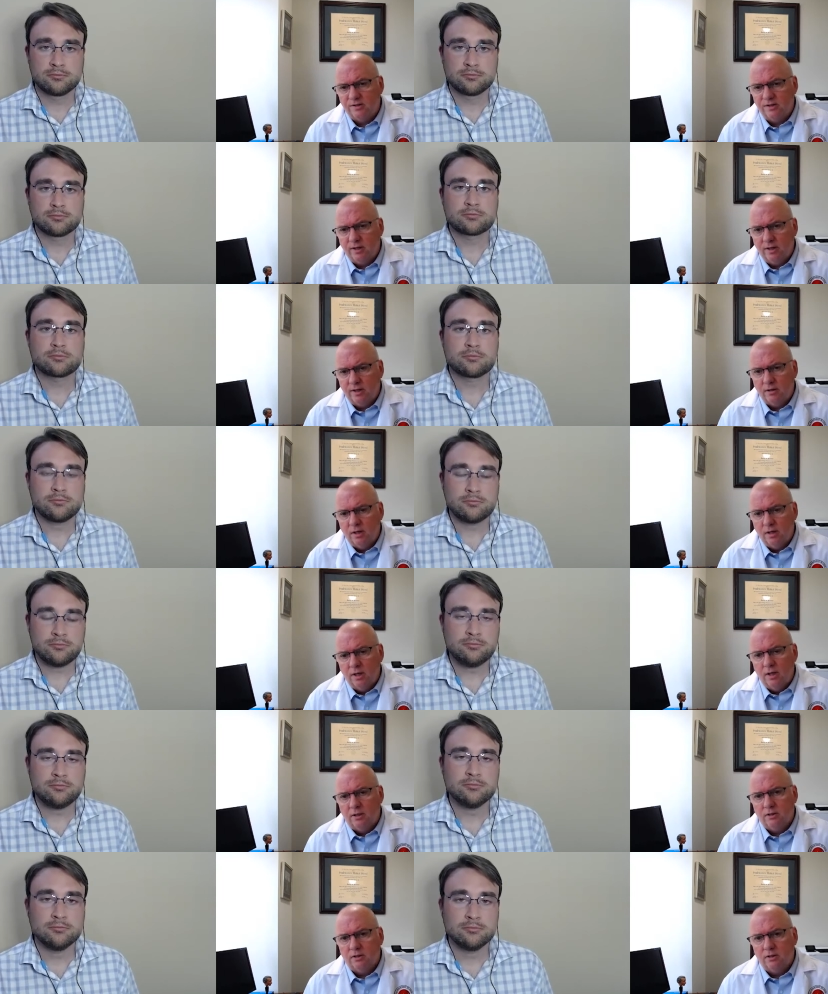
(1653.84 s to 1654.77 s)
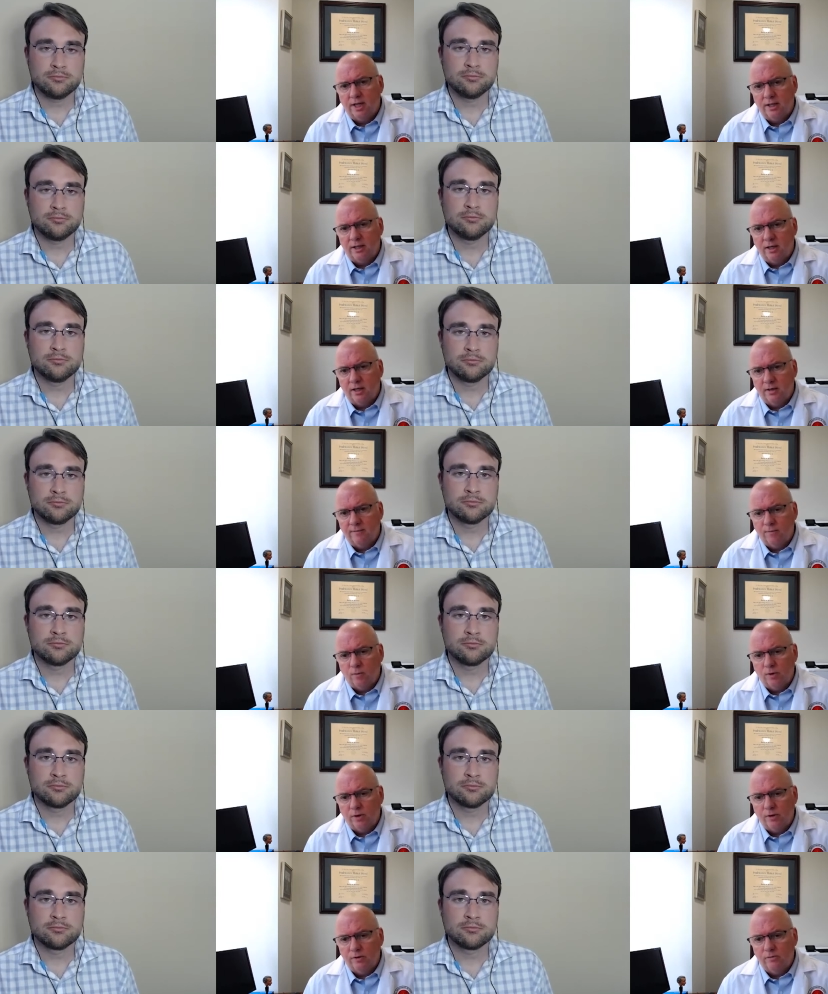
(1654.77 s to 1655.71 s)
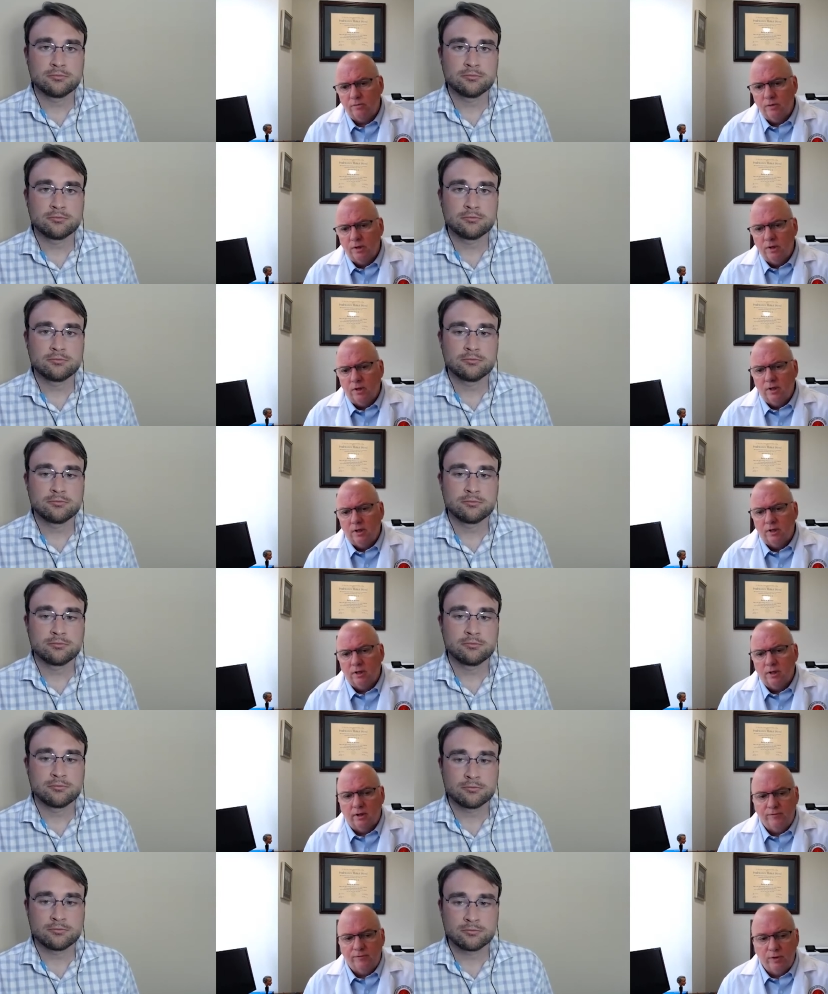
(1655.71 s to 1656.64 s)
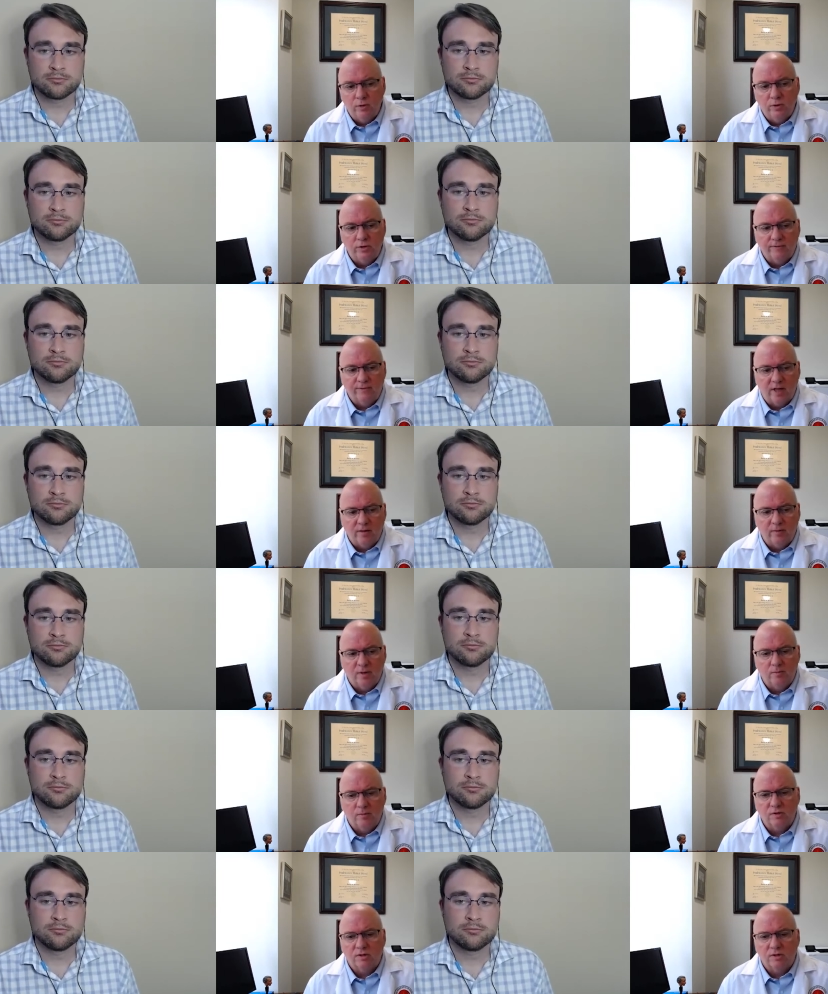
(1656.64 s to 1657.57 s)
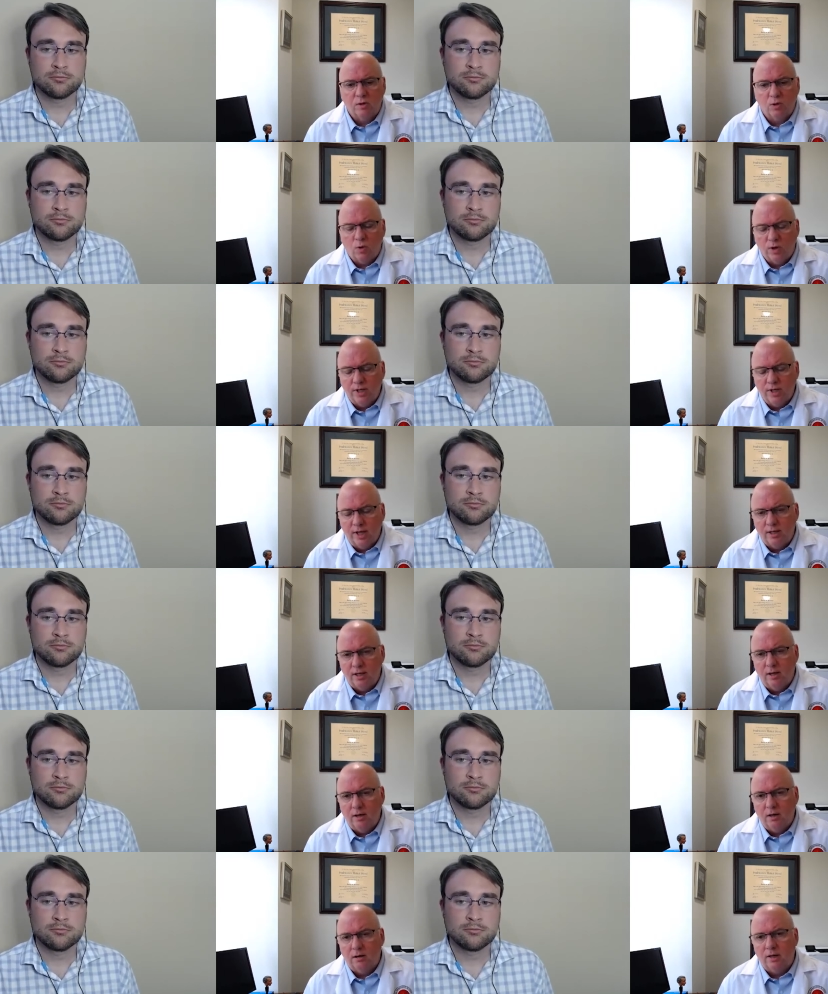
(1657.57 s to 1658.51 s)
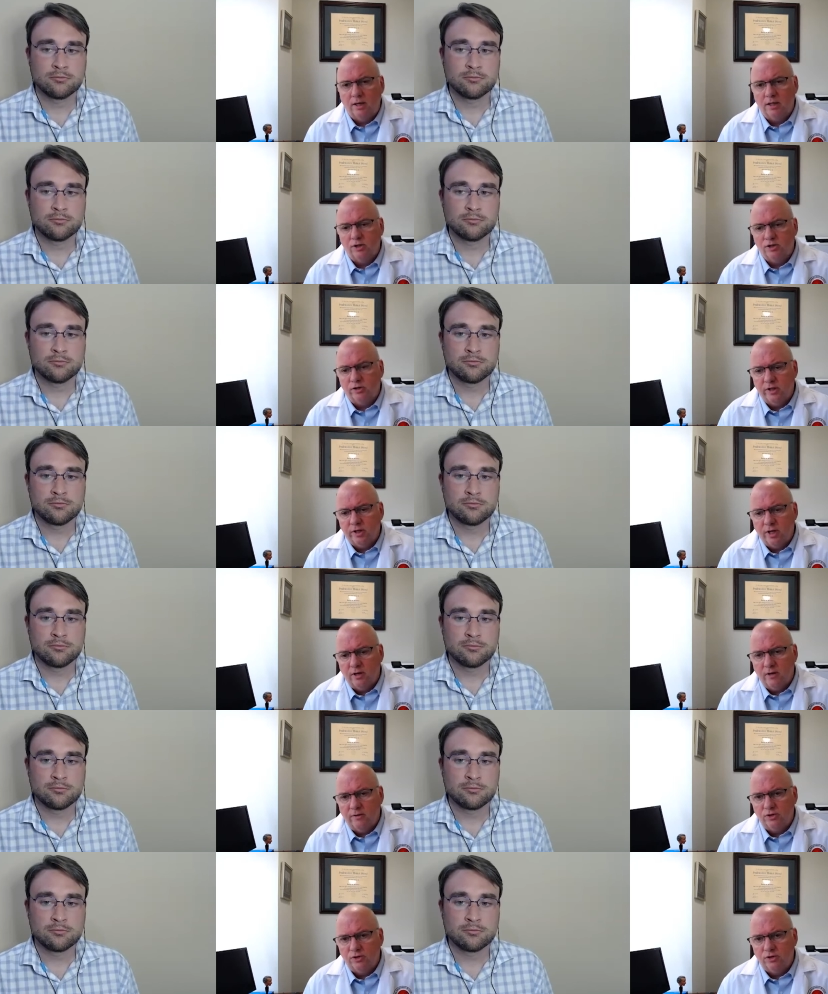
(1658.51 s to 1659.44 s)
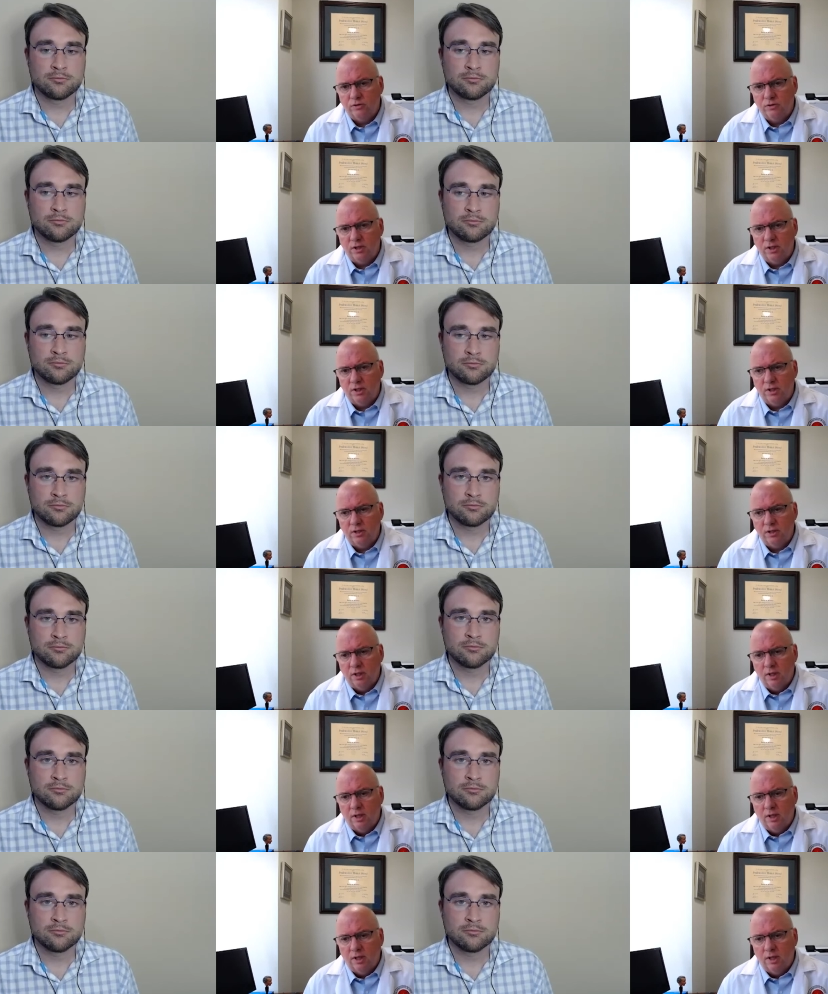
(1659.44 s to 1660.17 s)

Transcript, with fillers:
Speaker 1: is there to take care for you, of you and your family members, and coordinate care and get you the care that you need.